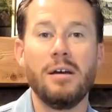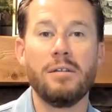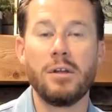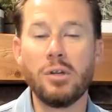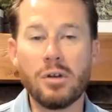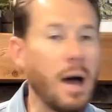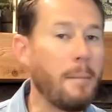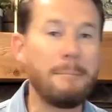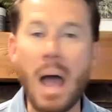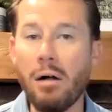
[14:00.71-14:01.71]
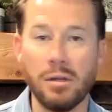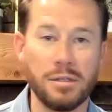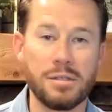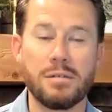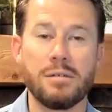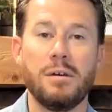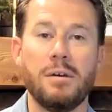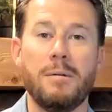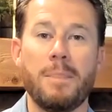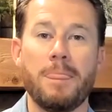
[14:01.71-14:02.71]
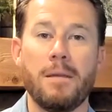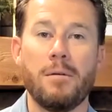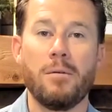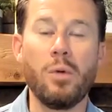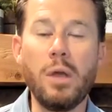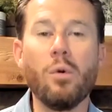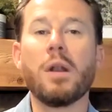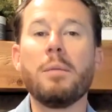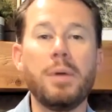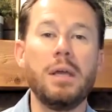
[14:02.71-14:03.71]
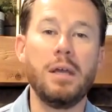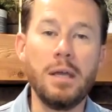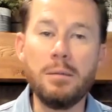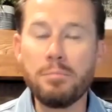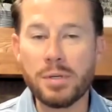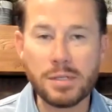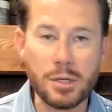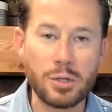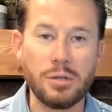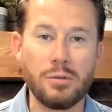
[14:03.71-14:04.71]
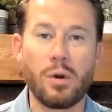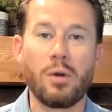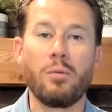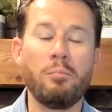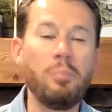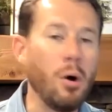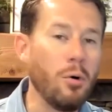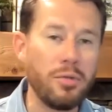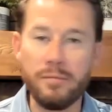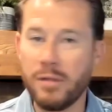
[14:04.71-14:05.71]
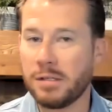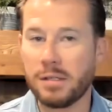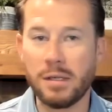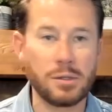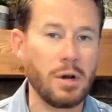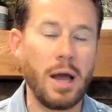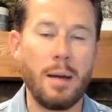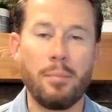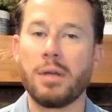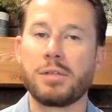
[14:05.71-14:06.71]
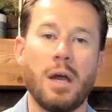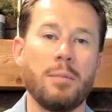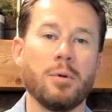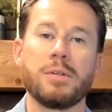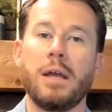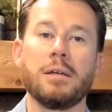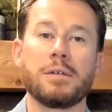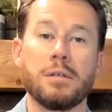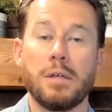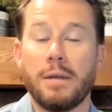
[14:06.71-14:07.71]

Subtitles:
then you're not balanced. We want to be in position where both of these things are happening simultaneously.